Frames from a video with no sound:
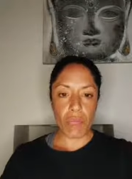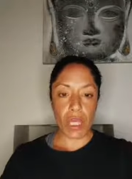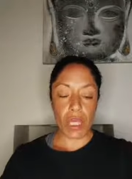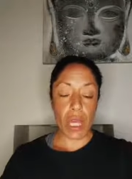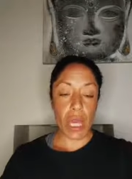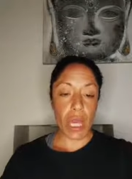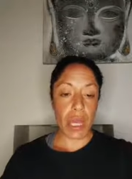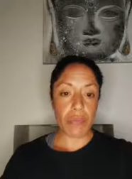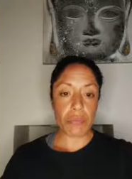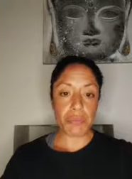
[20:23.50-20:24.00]

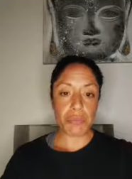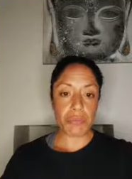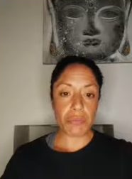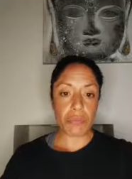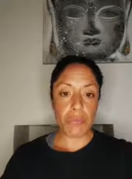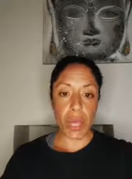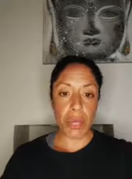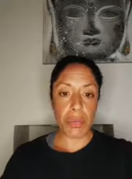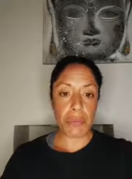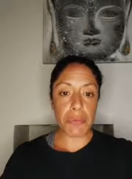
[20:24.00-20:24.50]
yeah,
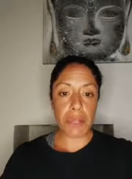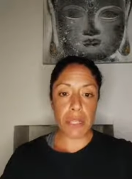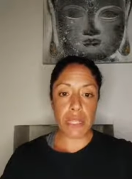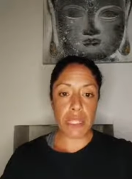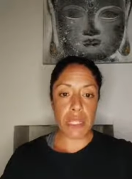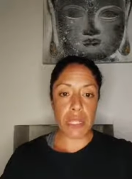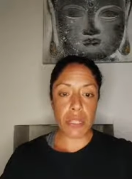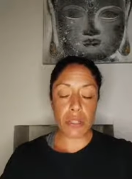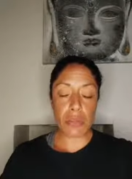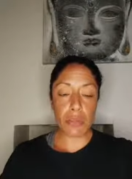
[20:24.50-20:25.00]
hopefully
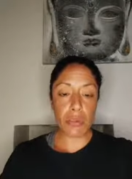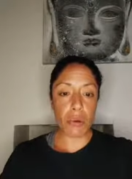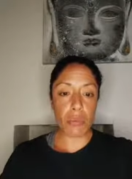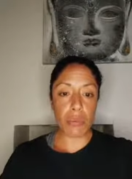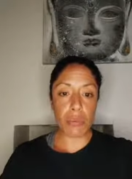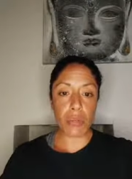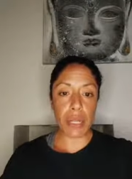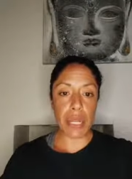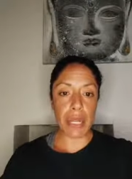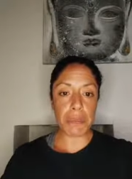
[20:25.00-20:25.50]
see you tomorrow
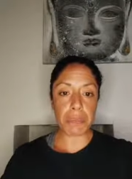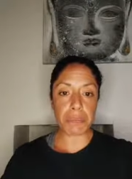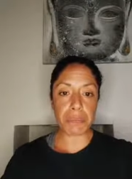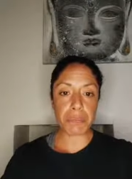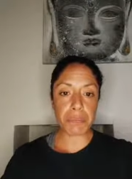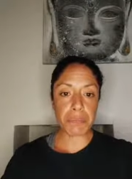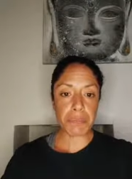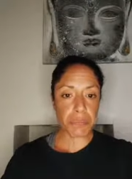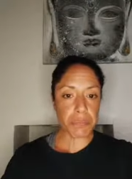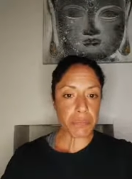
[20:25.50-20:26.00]
morning
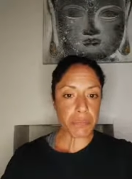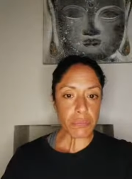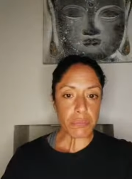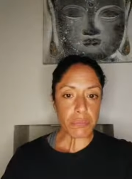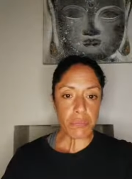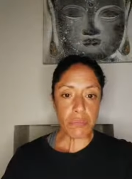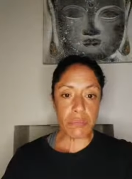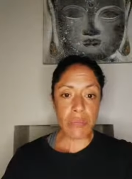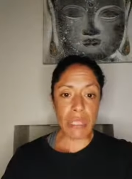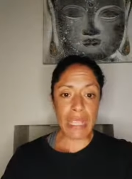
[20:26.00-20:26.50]

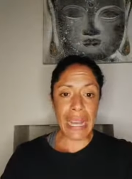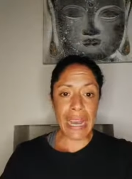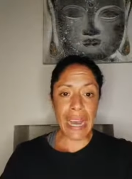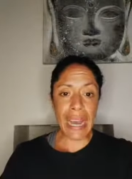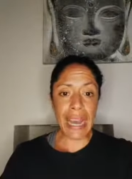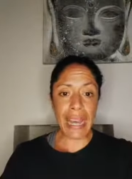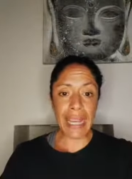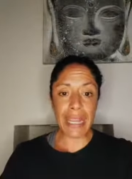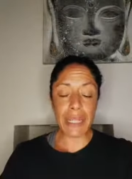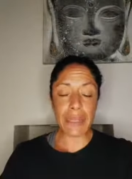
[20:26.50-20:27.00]
at
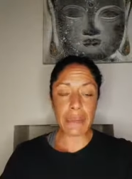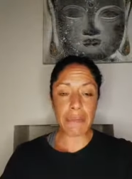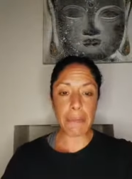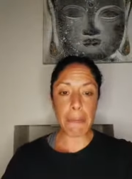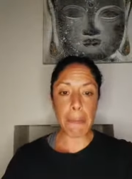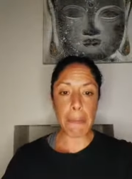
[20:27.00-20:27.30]
8.